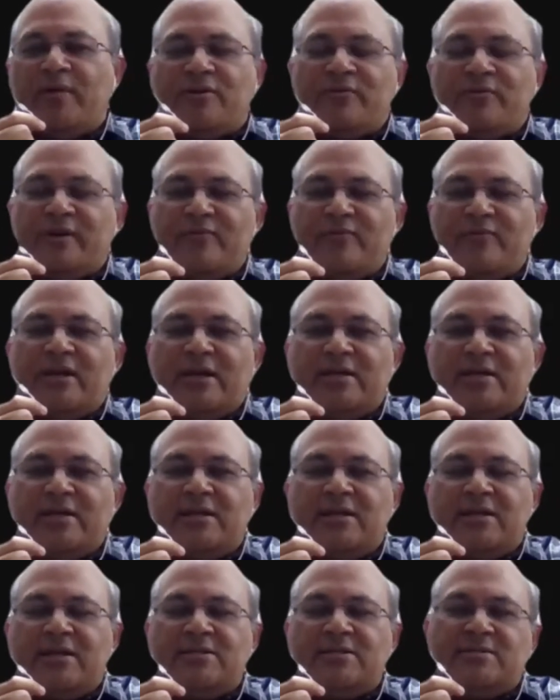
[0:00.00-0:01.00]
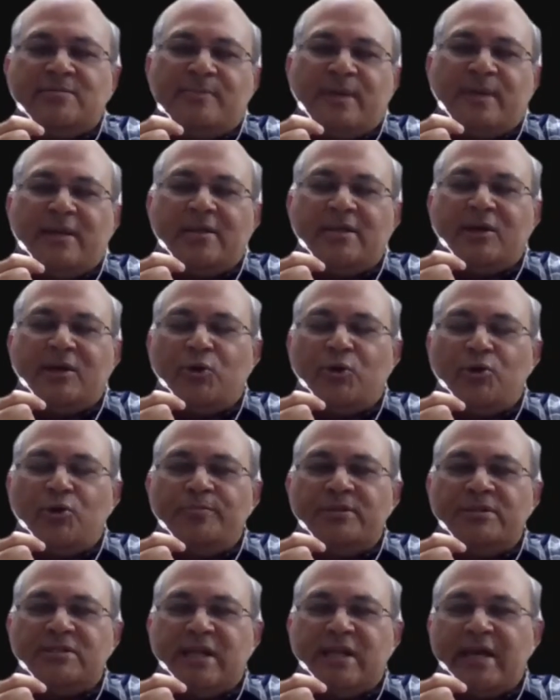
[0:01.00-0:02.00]
We have to let kids make their
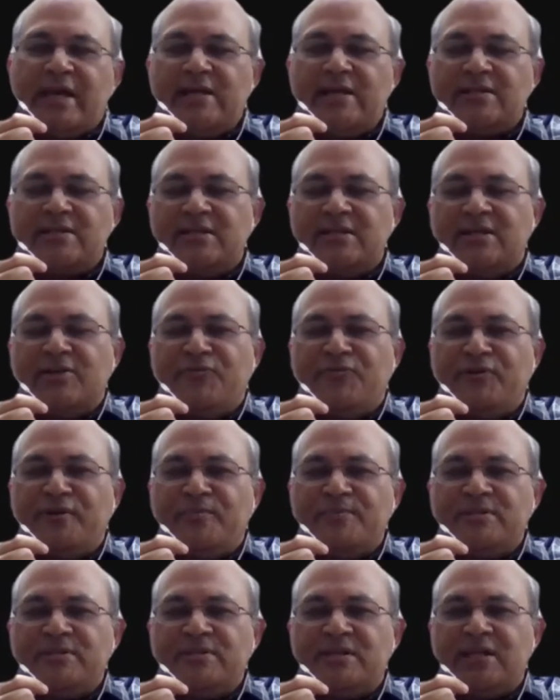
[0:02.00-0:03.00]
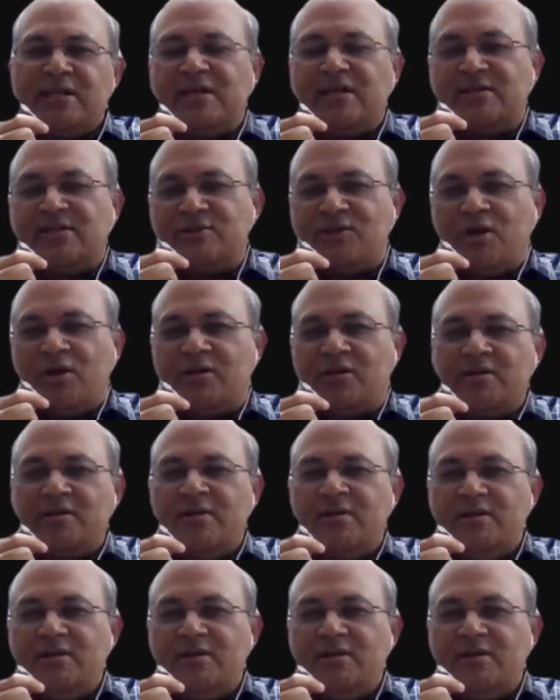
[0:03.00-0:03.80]
own mistakes, learn from mistakes, not